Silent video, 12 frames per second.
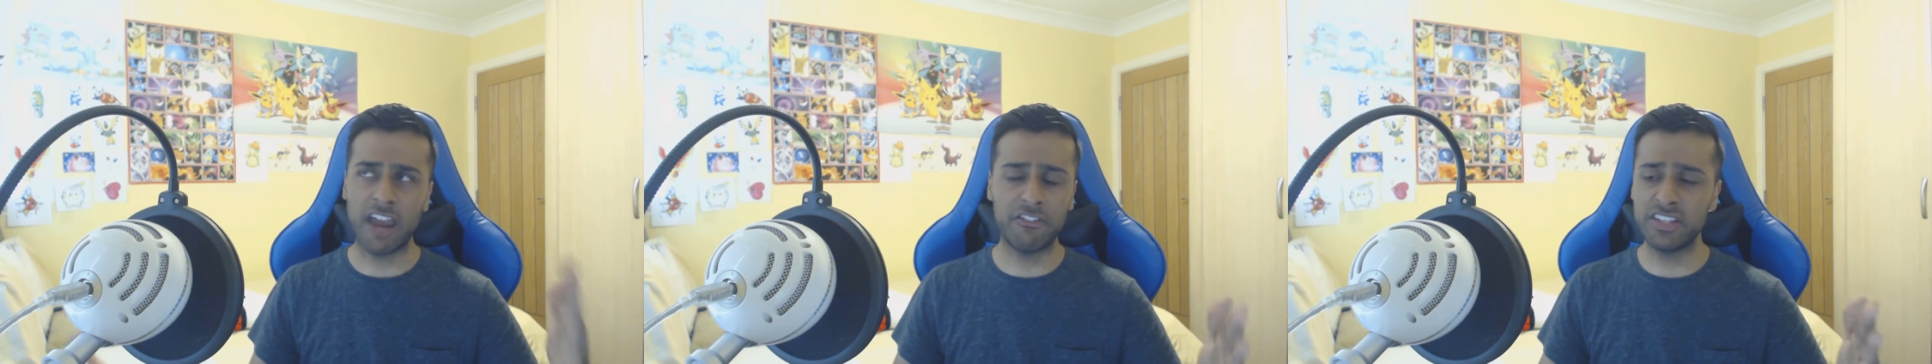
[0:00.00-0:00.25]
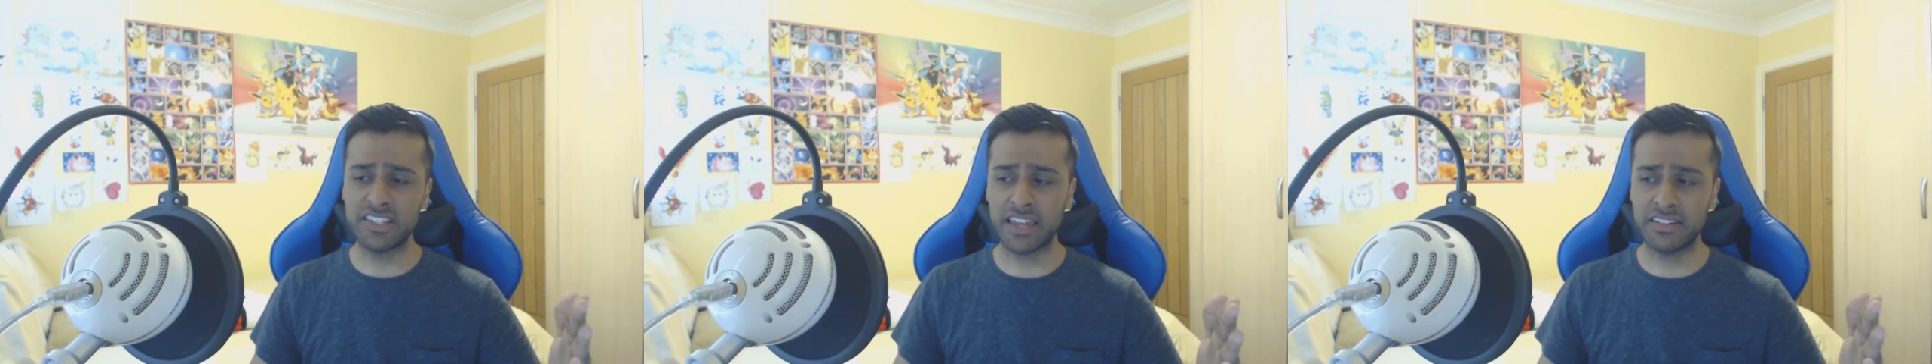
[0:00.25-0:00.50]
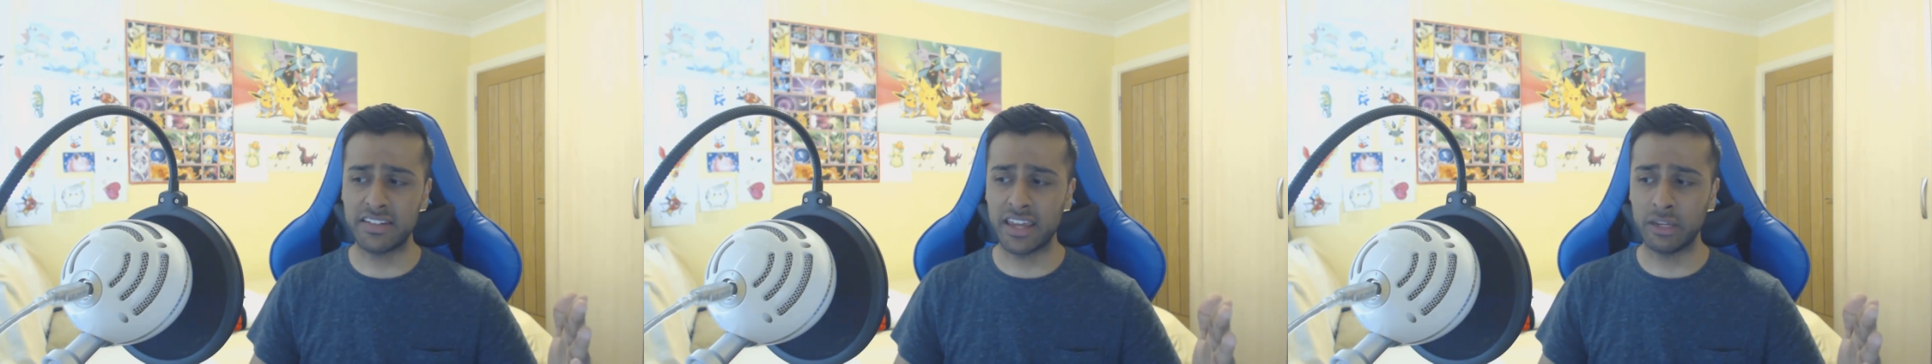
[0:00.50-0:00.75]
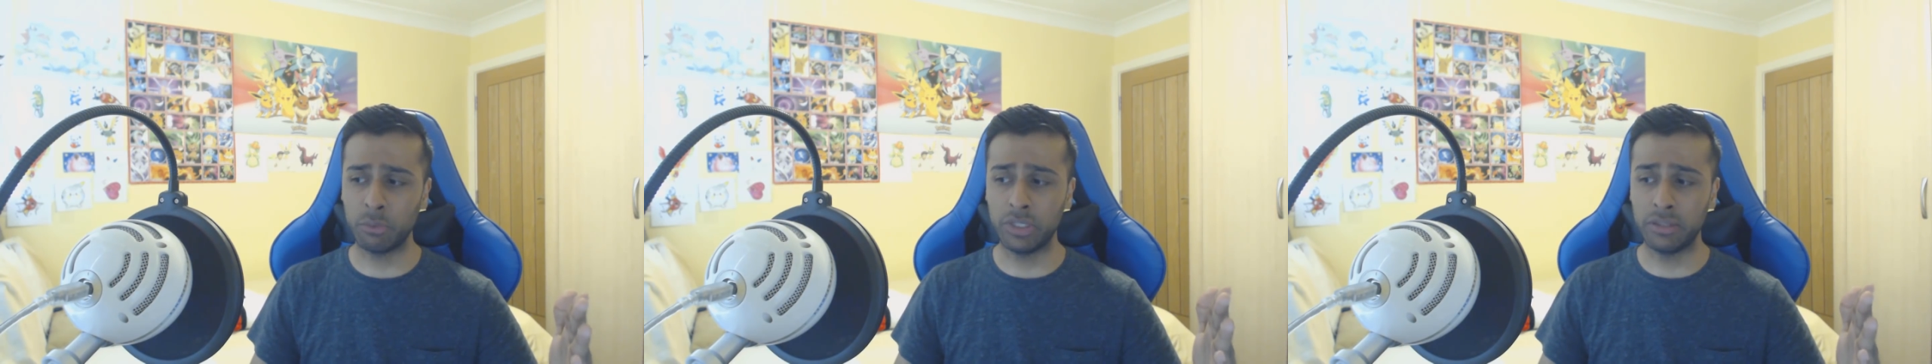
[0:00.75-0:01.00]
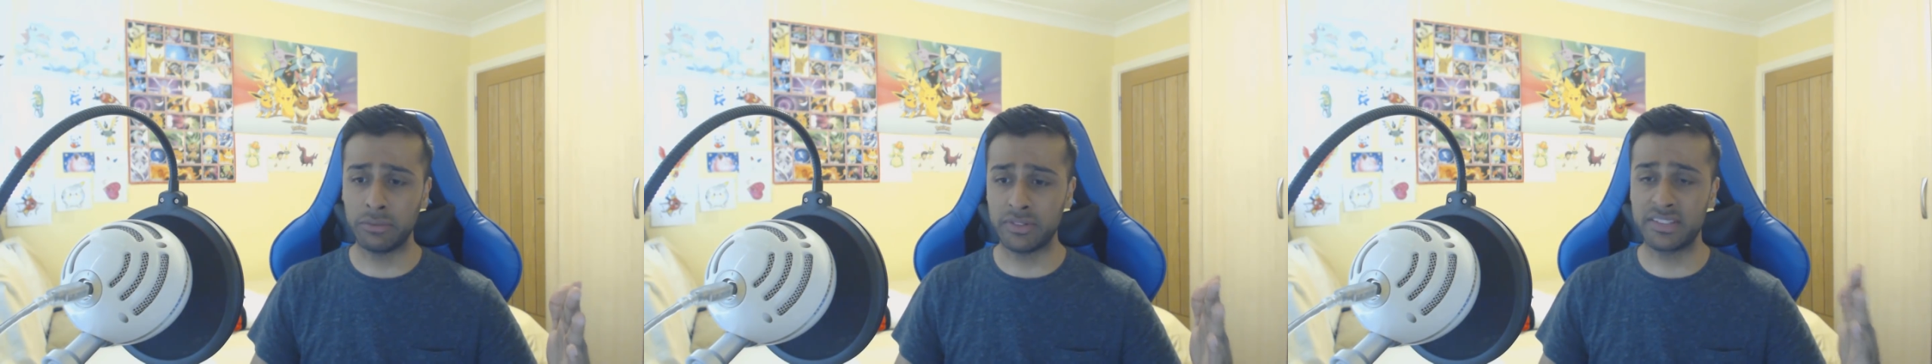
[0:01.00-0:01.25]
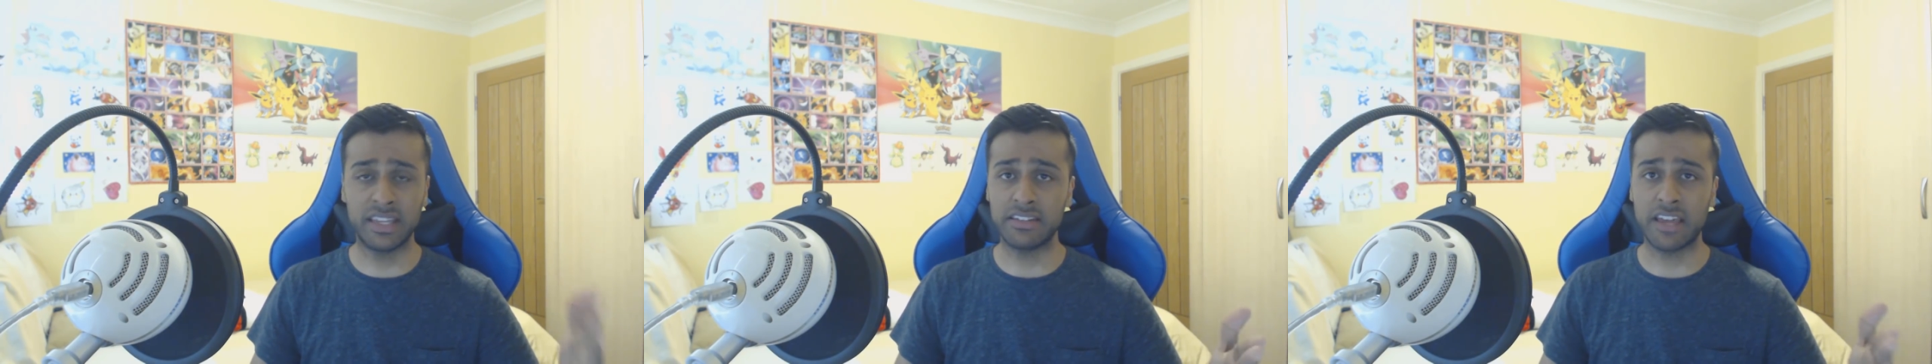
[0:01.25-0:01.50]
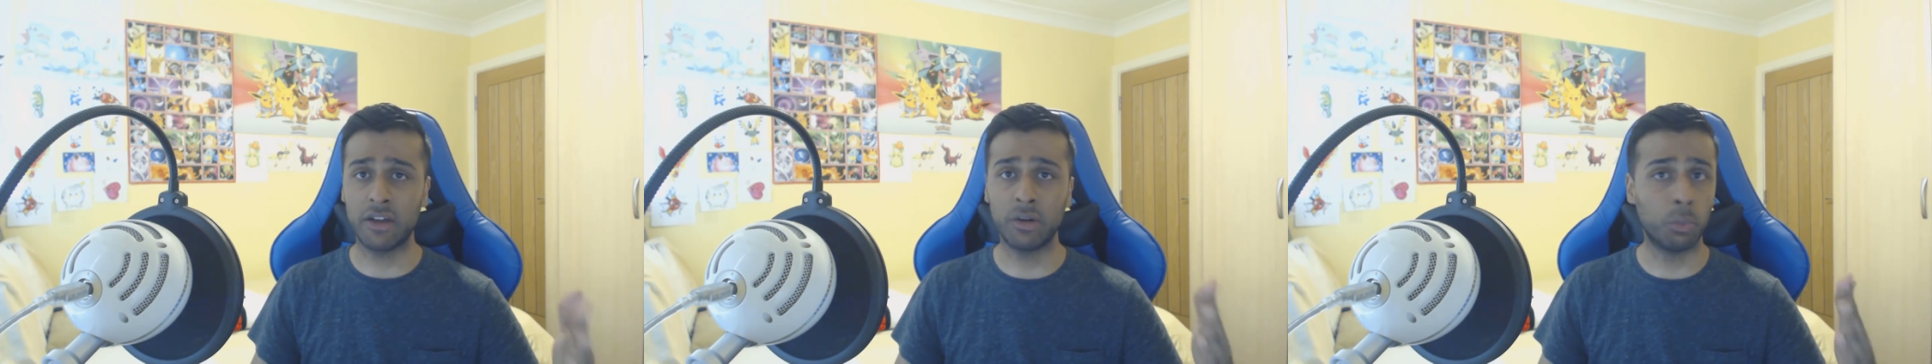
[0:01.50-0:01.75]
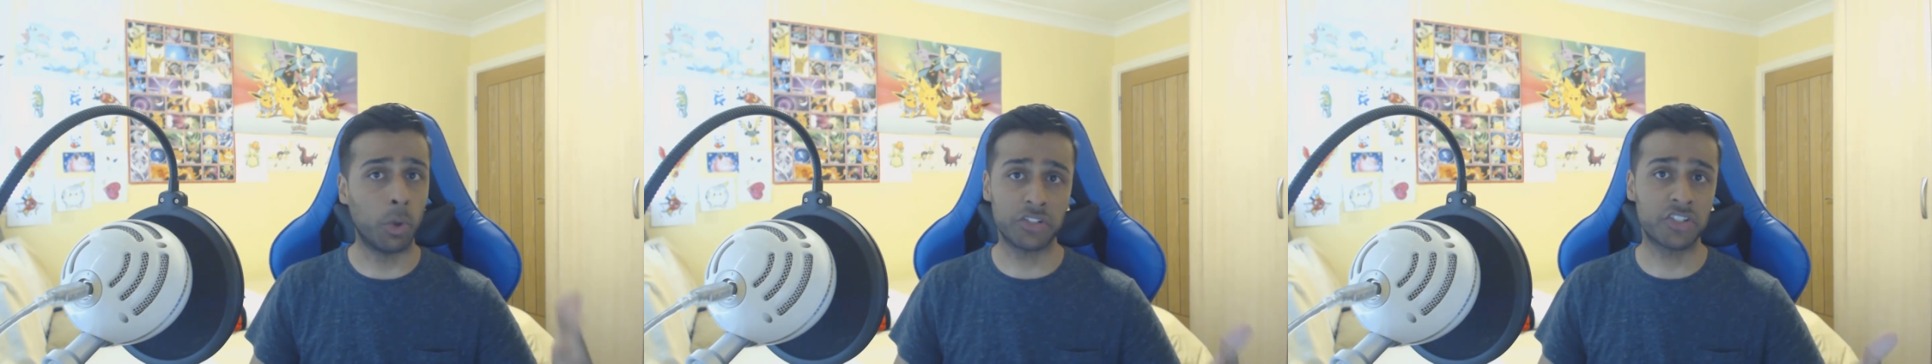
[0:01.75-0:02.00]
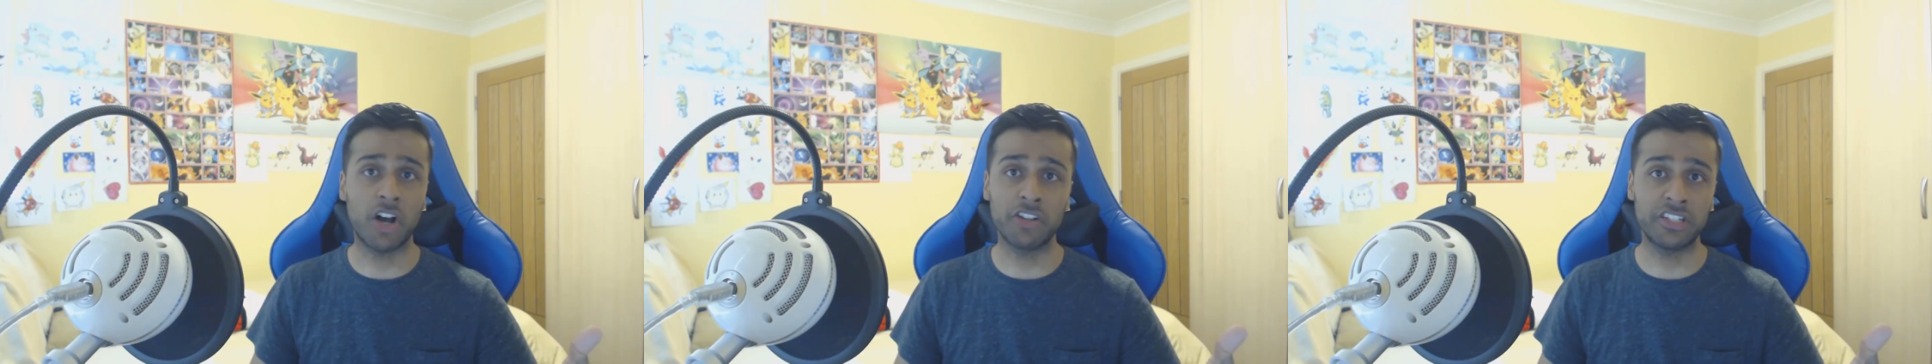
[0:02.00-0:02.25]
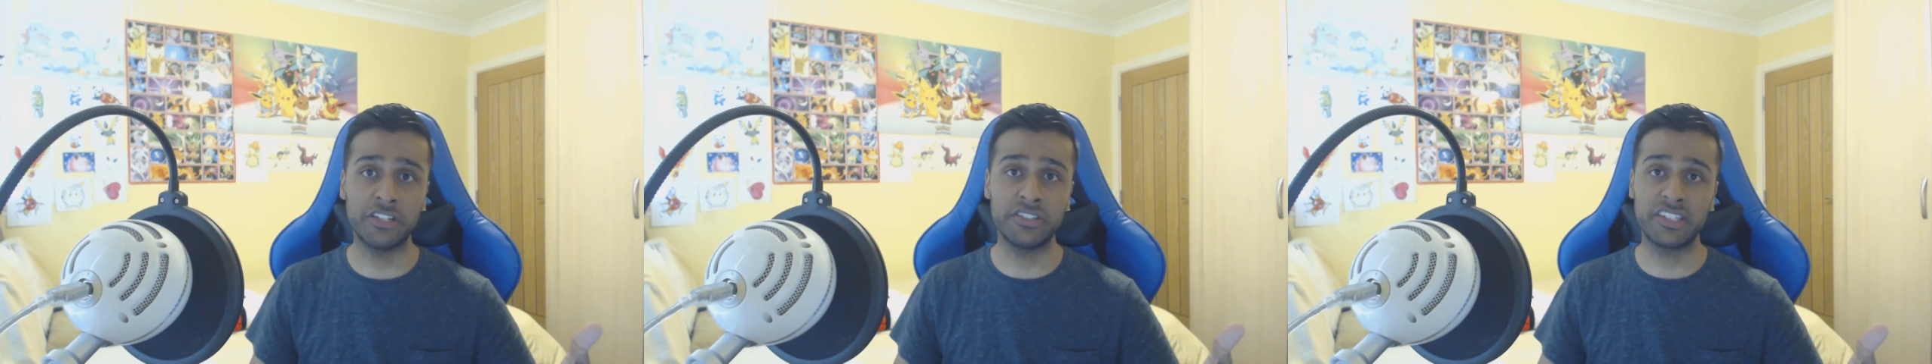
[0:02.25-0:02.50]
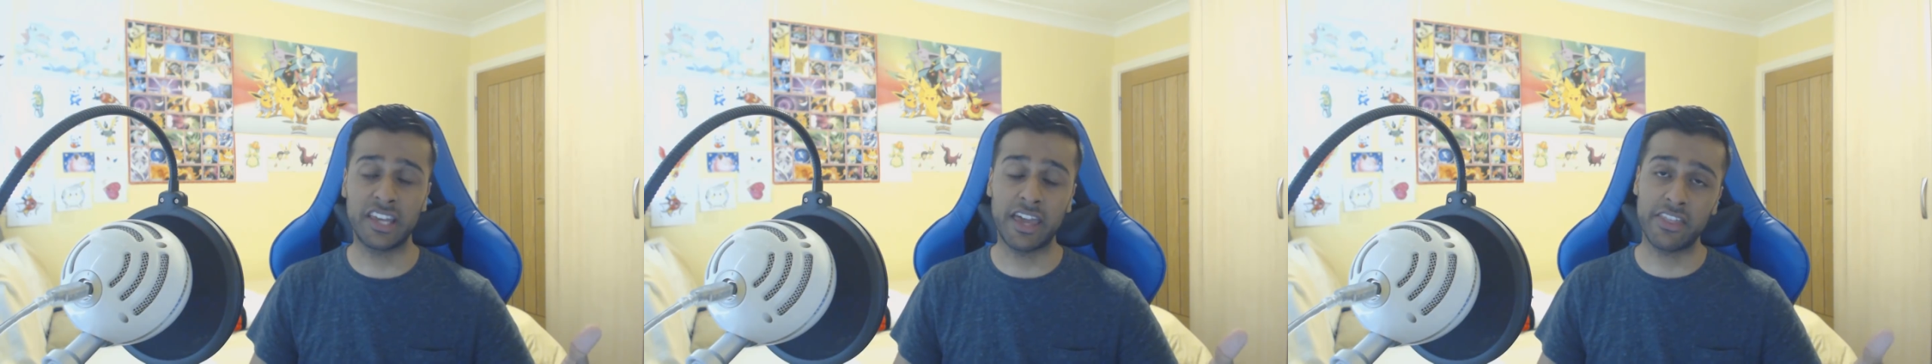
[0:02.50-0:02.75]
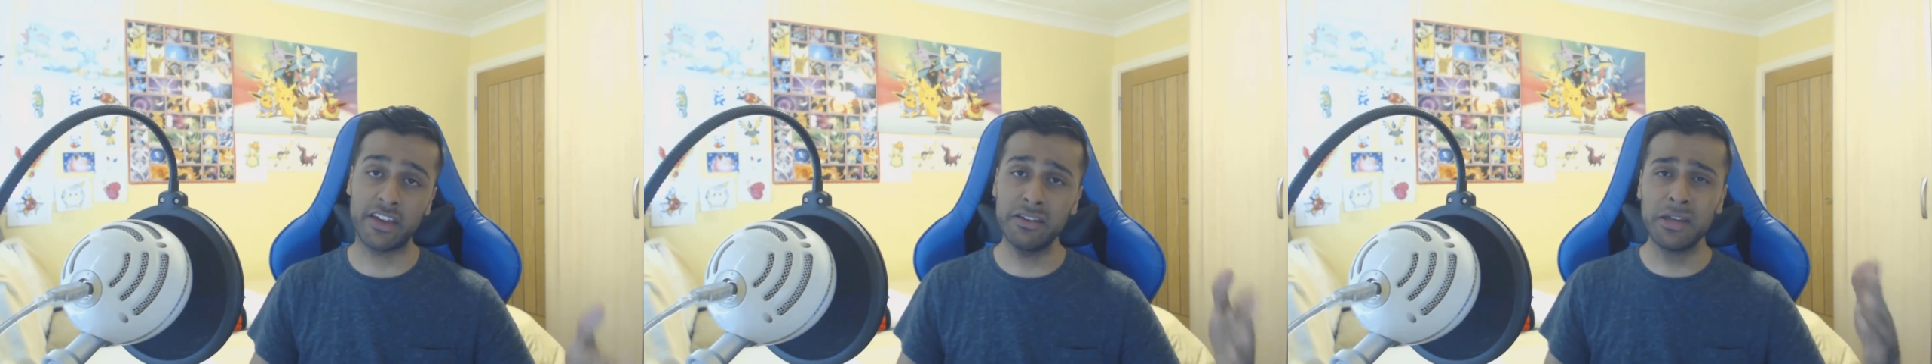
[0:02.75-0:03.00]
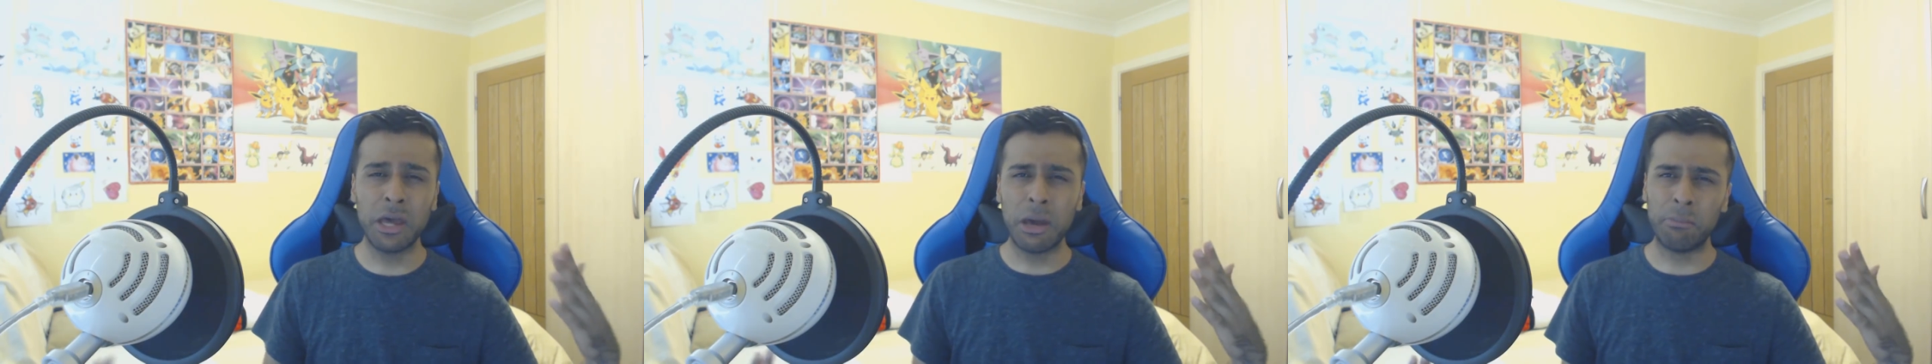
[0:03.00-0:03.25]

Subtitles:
every Saturday we'd sit down and watch cartoons together,